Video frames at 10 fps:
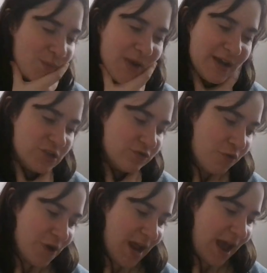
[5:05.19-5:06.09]
on page
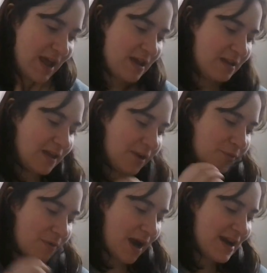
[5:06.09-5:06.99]
48, like
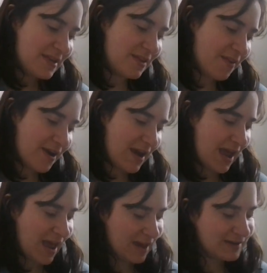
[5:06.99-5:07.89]
right at the very
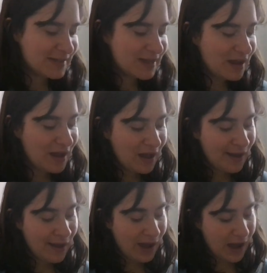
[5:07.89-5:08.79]
end,
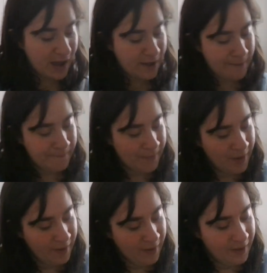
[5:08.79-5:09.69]
um,
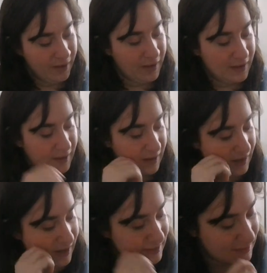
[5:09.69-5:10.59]

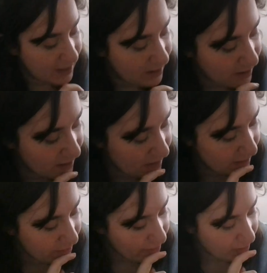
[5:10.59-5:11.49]
it's uh,
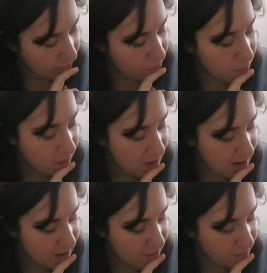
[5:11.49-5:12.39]
who are
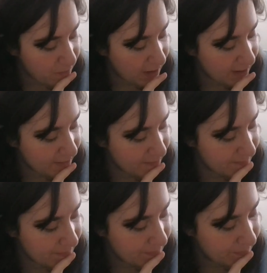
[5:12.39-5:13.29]
you?
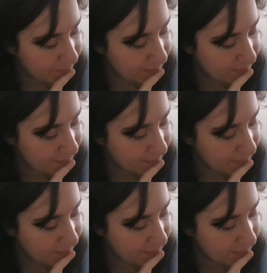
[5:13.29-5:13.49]
Um,